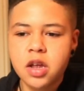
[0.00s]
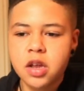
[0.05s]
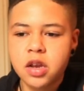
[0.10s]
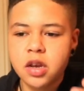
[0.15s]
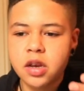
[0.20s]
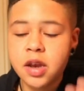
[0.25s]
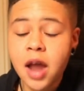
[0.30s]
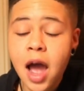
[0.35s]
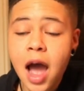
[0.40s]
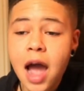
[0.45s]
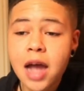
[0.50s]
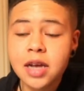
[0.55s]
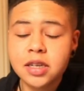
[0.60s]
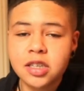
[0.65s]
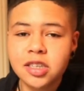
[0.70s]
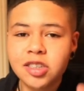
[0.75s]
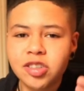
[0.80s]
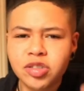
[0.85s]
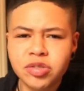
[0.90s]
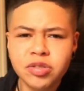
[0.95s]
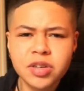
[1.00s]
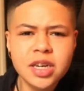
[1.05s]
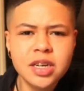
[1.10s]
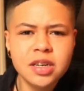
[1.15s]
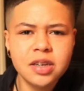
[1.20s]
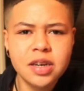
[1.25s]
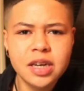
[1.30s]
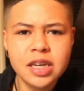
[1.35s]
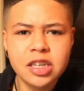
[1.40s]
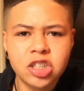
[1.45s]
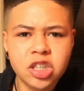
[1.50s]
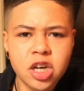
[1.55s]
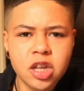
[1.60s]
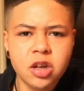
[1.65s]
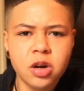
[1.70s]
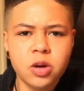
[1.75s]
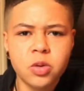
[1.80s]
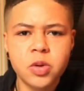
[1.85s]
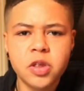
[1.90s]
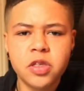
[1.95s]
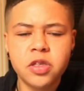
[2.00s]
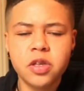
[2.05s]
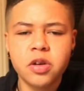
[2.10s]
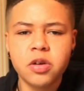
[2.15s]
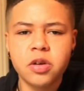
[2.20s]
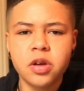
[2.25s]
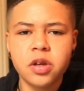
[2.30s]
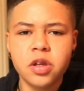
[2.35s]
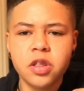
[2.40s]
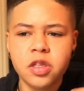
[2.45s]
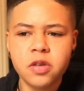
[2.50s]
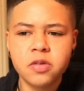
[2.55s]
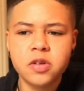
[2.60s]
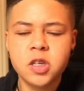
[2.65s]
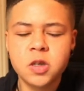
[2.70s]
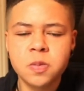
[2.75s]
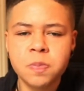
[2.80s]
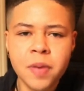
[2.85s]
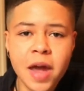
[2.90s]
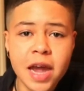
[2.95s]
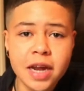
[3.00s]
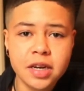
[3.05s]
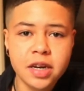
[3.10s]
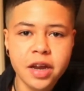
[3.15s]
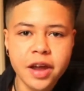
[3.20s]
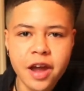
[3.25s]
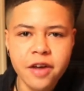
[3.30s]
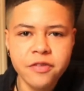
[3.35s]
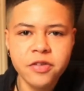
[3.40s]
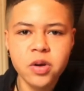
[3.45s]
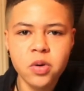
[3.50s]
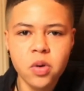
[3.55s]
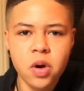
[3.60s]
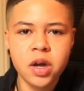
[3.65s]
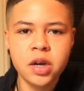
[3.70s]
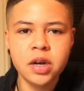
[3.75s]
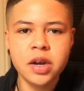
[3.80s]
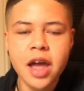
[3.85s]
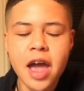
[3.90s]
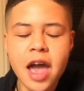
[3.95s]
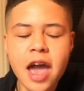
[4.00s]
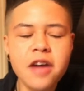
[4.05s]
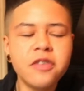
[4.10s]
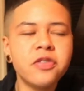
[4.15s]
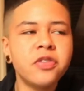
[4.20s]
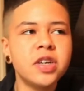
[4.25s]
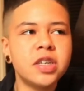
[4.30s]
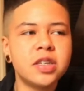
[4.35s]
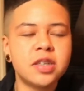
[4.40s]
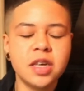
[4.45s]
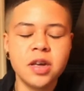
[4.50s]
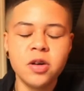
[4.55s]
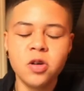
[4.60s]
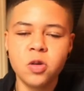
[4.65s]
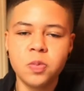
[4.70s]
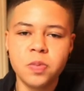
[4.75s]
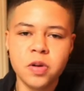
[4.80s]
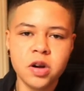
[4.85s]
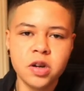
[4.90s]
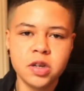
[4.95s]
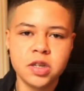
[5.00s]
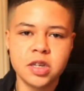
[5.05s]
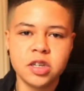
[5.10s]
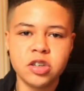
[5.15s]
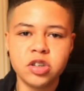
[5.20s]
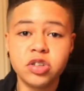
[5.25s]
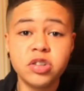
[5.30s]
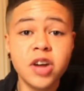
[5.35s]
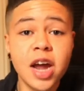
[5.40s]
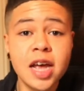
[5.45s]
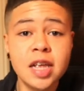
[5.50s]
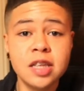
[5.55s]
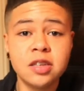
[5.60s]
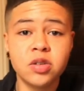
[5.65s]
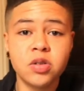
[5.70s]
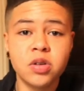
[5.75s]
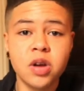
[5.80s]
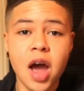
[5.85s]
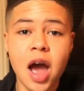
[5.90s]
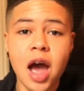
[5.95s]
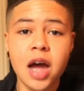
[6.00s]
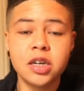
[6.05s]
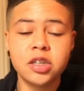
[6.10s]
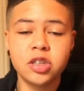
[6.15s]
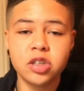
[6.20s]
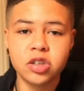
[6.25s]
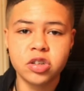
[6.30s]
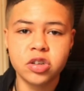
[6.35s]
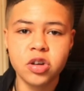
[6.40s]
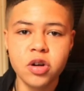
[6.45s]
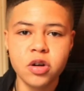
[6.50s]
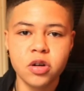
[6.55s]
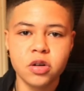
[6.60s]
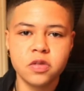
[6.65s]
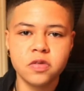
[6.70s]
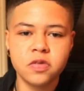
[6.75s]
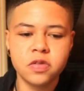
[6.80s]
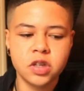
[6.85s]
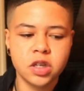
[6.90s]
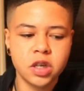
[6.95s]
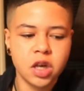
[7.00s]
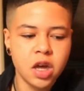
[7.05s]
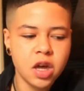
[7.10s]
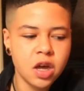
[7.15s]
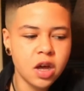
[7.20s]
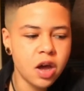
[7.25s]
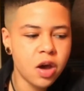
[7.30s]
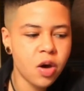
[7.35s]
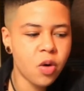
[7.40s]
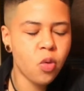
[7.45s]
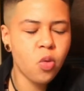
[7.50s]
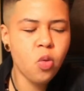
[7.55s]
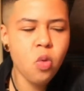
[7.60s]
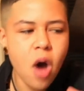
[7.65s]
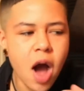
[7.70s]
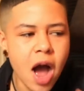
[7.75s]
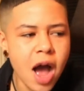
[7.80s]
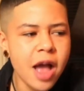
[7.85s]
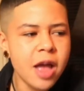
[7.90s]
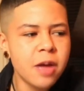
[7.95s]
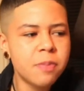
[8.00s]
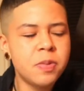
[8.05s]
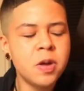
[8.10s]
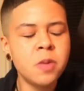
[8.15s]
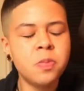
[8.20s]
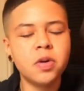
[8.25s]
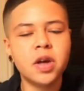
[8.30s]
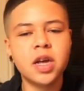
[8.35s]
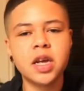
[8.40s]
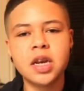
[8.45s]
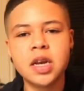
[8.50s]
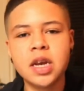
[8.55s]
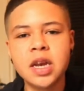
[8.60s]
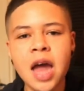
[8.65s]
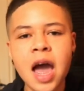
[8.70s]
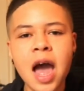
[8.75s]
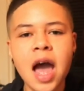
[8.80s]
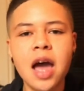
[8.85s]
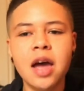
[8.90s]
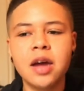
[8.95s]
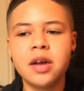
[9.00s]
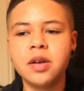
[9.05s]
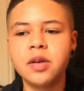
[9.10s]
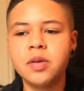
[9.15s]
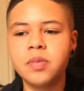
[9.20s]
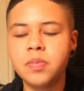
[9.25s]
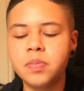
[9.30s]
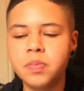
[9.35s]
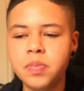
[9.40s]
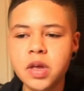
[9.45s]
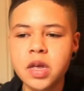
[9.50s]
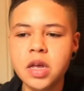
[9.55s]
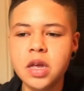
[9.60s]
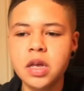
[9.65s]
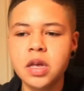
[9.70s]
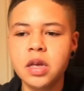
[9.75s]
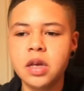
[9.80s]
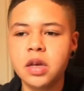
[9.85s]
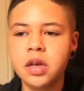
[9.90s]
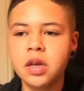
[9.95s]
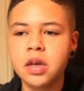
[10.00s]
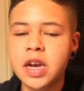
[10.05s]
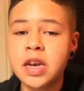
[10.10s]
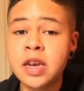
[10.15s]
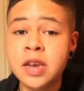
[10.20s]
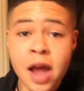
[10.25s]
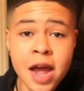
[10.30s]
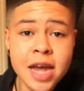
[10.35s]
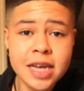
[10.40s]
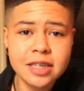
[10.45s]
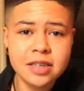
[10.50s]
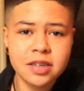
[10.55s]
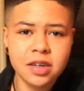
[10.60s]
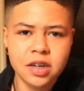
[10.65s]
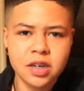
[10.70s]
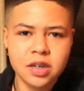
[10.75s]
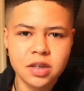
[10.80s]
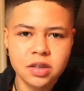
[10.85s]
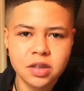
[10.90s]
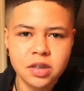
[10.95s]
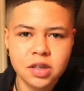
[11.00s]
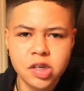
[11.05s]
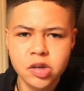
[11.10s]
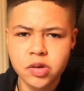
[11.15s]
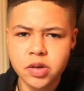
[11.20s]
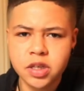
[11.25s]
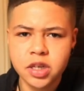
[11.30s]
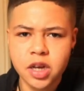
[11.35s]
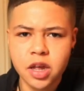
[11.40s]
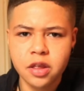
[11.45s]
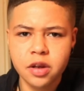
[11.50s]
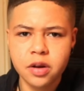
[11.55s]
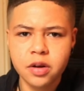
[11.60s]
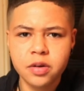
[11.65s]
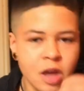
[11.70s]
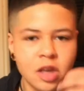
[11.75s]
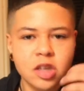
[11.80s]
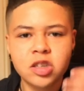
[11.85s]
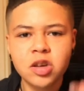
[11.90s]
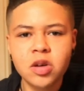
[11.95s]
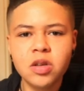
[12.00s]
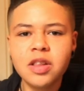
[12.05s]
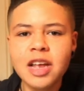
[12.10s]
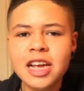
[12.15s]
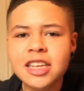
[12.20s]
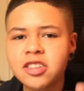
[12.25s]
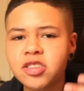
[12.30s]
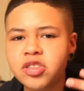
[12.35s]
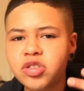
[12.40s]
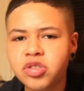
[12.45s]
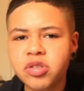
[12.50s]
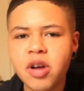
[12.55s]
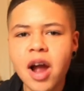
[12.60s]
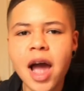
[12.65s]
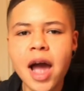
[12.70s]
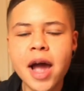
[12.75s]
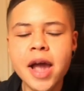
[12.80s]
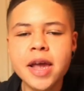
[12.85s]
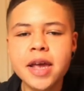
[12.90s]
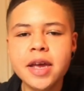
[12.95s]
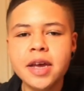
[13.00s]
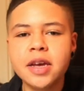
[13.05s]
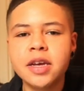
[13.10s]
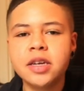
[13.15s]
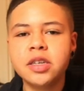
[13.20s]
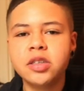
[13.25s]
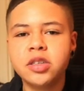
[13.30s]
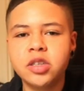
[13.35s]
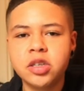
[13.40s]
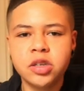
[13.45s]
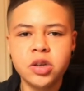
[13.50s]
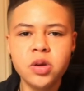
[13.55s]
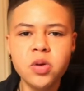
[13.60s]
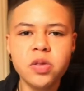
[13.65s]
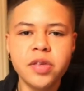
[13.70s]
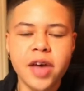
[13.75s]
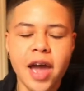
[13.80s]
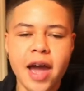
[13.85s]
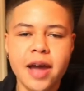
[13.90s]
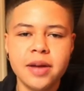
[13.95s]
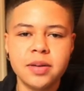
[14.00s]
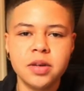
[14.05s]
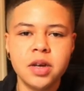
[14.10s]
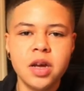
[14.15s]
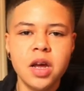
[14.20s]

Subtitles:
not to treat each other with the respect every single person, trans or not, deserves. Why people cannot be nicer to each other. So let's try to do that.